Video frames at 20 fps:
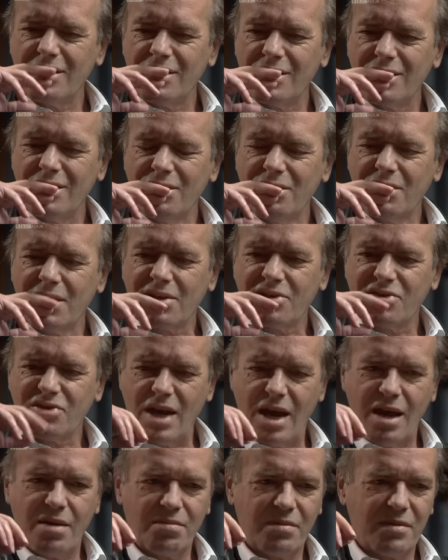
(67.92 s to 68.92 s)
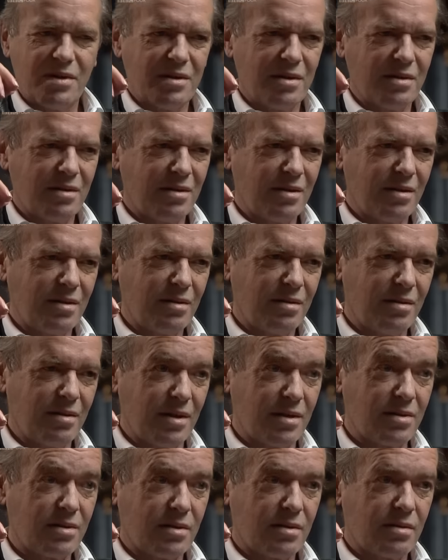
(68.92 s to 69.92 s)
you accept
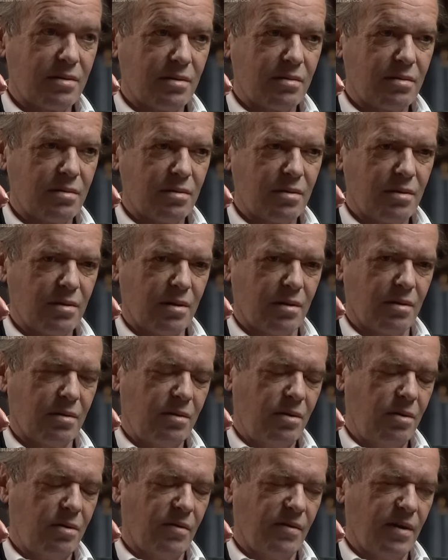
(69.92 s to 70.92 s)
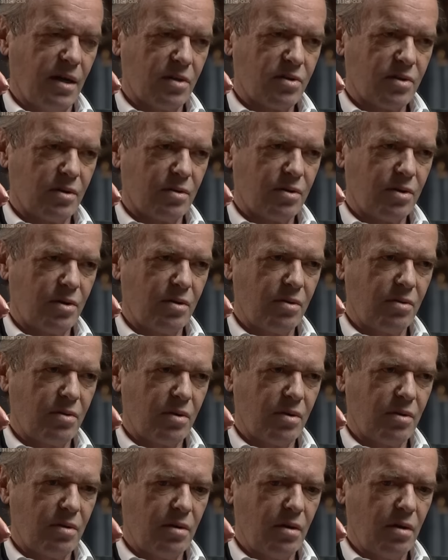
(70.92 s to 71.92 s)
this, you know, universal truth,